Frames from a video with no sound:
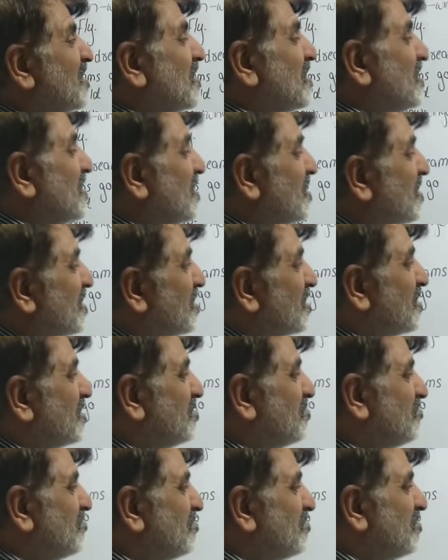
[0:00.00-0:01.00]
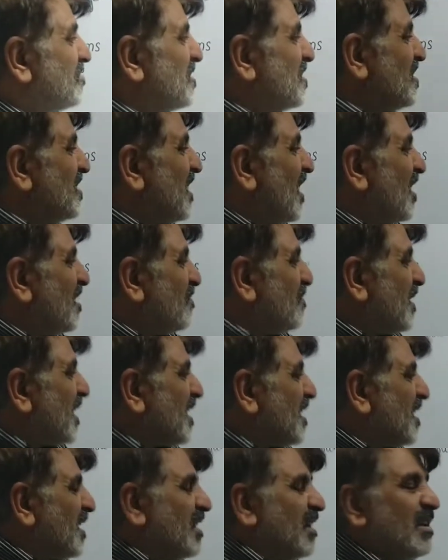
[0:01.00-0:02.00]
read, these are
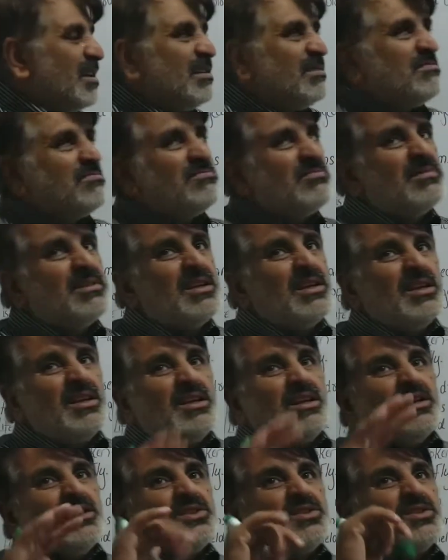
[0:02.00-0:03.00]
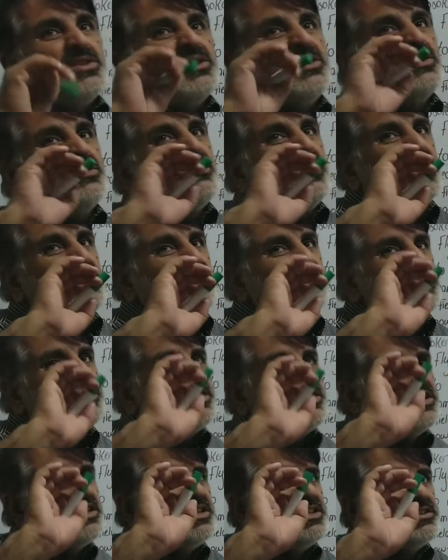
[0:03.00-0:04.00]
practical. So when
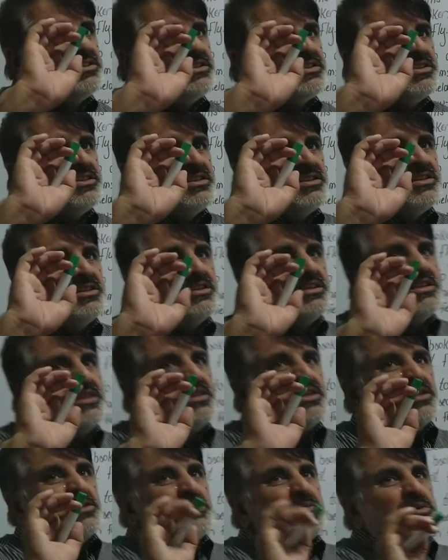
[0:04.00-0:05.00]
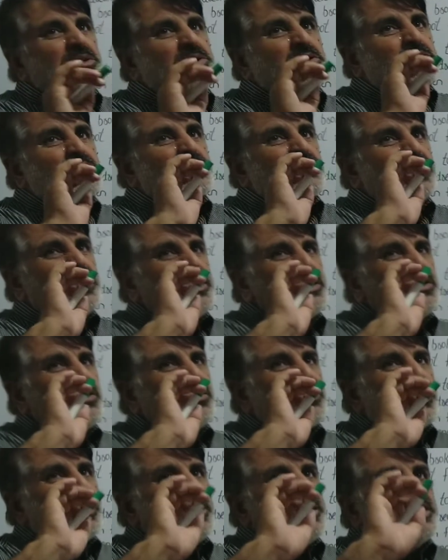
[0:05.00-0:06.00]
we read, we should
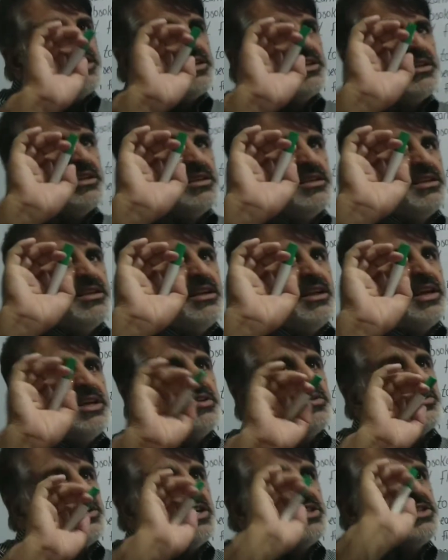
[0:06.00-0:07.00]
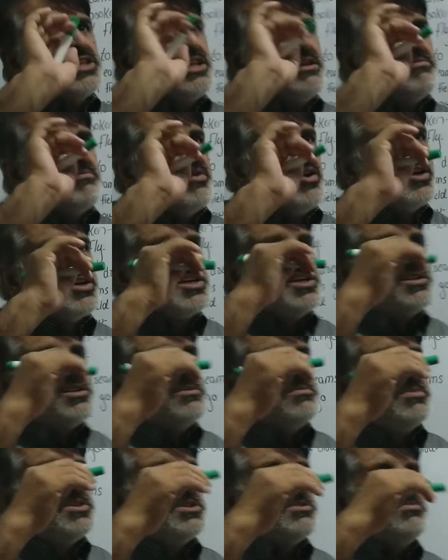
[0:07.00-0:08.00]
annotate. Annotation
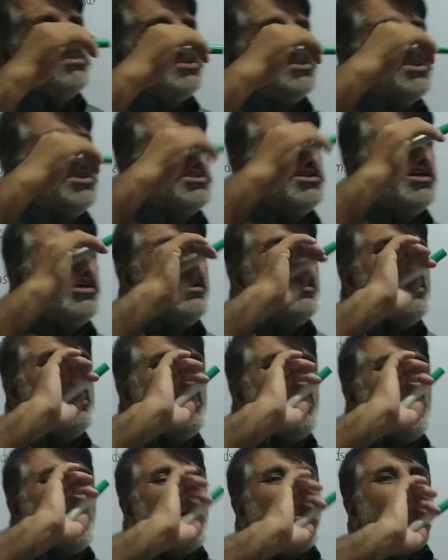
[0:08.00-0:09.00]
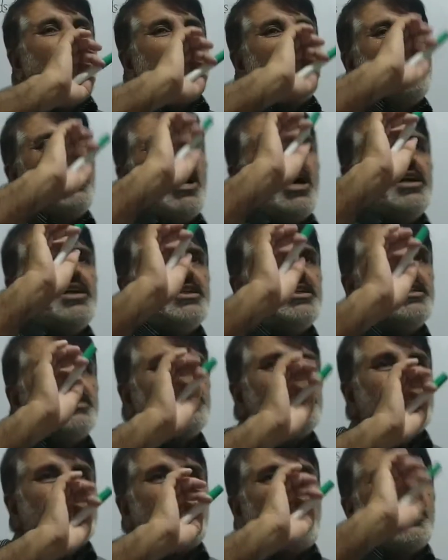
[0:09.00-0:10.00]
important, it means highlight,
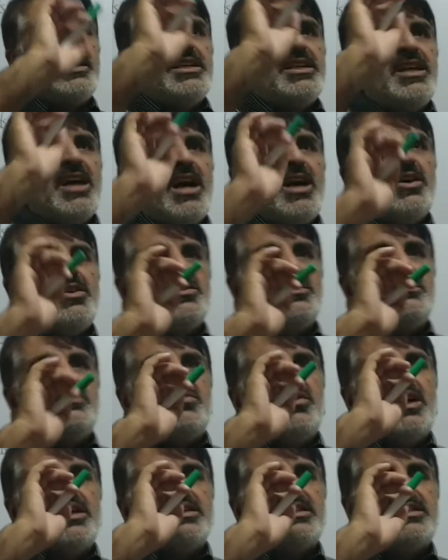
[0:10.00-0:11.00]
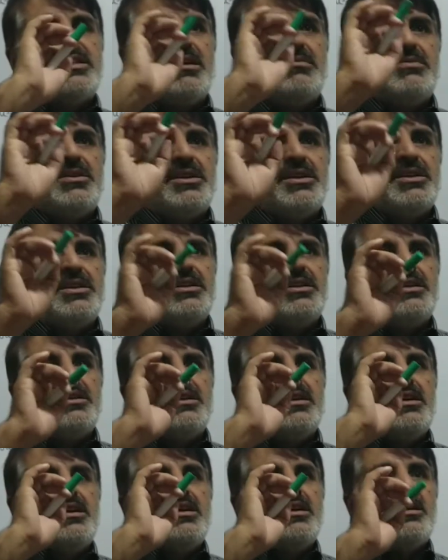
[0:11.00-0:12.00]
write down. For
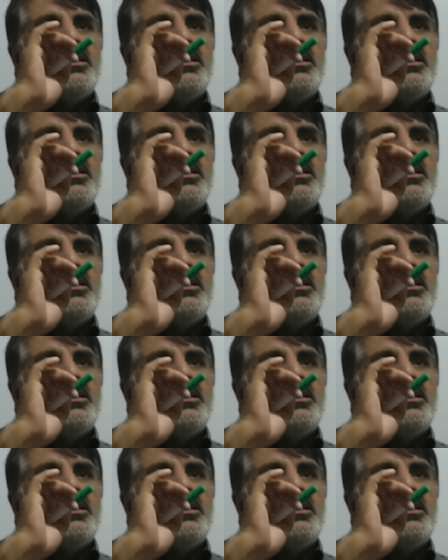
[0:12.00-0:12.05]
summary,